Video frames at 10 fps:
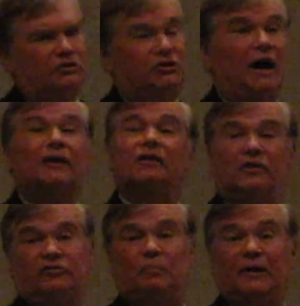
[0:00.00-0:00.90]
shocking
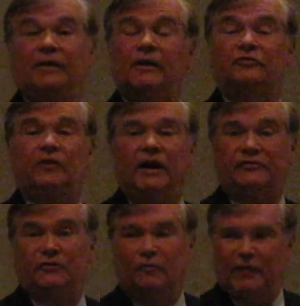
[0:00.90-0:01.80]
experience
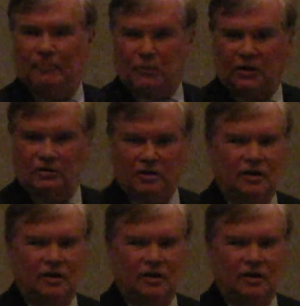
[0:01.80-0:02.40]
last November.